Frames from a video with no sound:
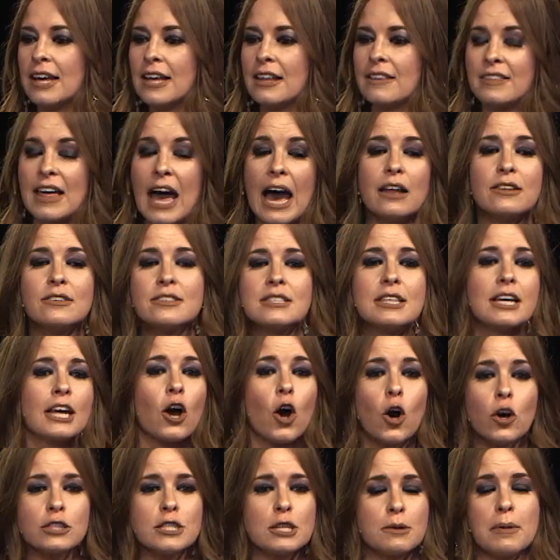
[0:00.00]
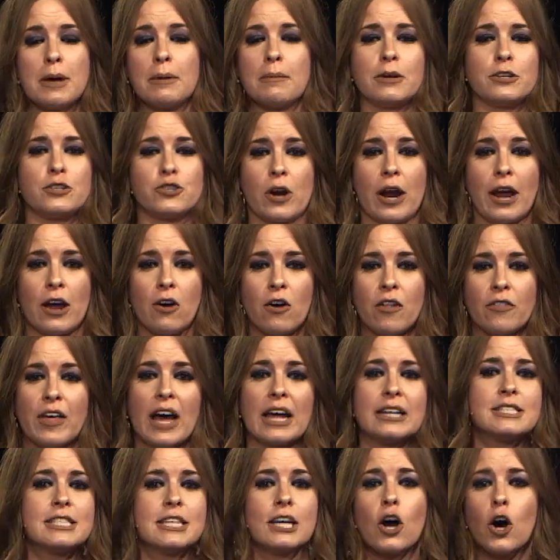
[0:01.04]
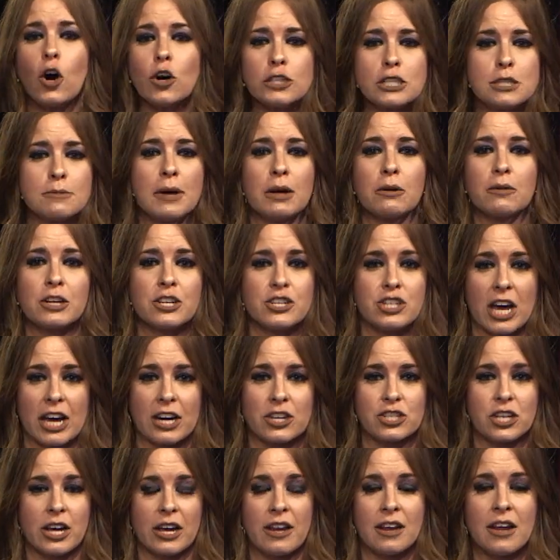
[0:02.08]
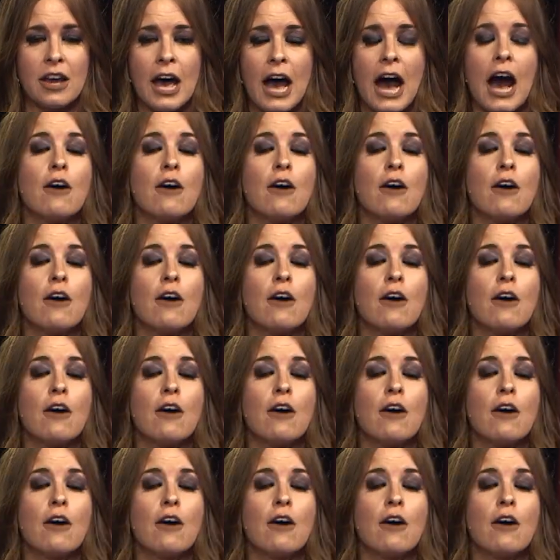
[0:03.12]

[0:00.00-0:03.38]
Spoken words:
That's the ultimate betrayal. That's the ultimate rejection,